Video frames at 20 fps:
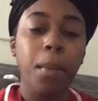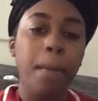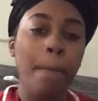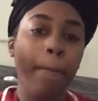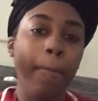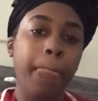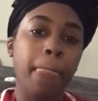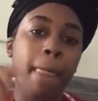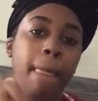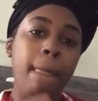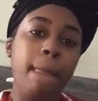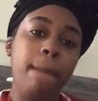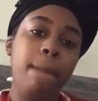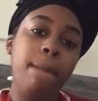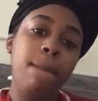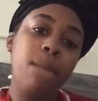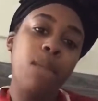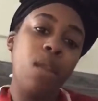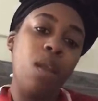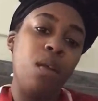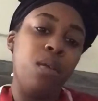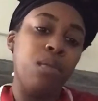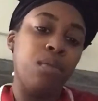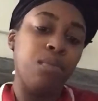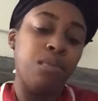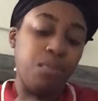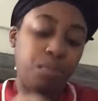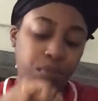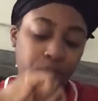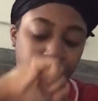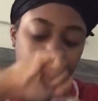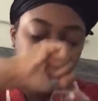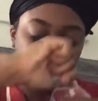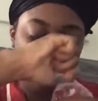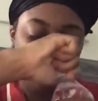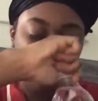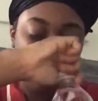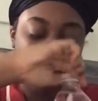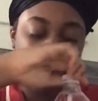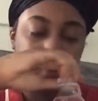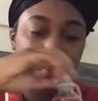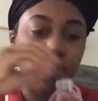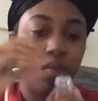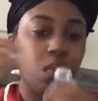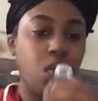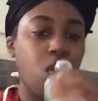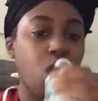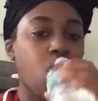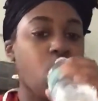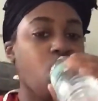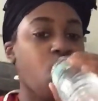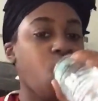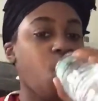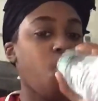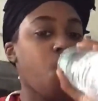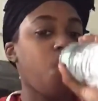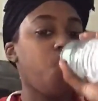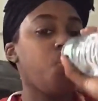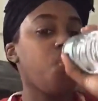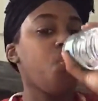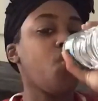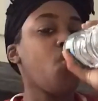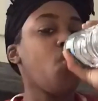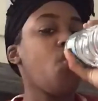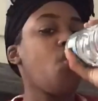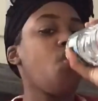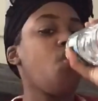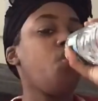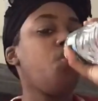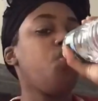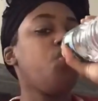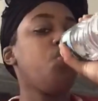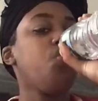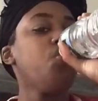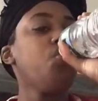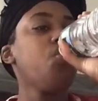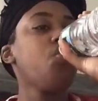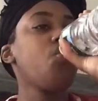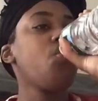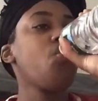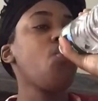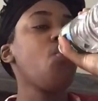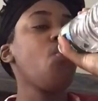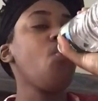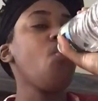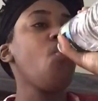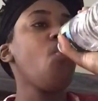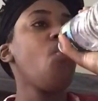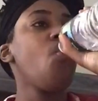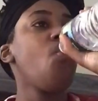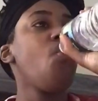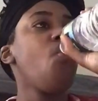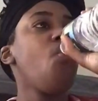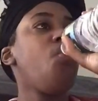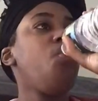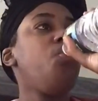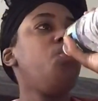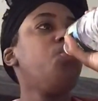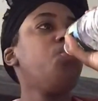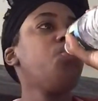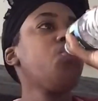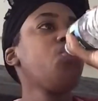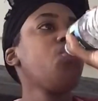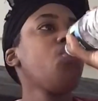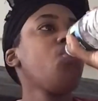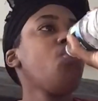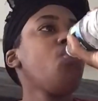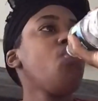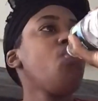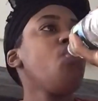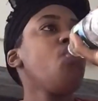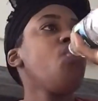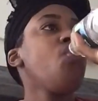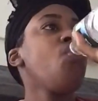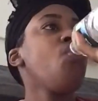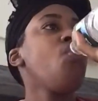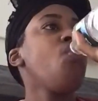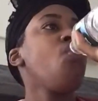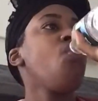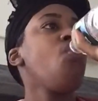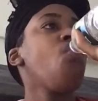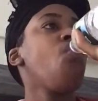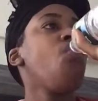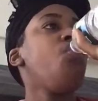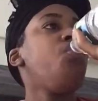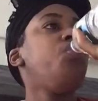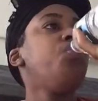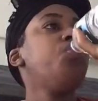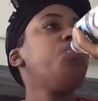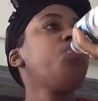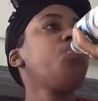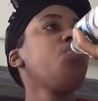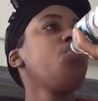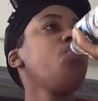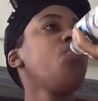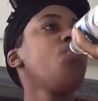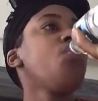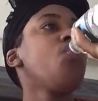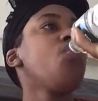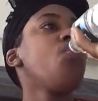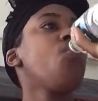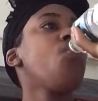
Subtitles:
(no one is talking)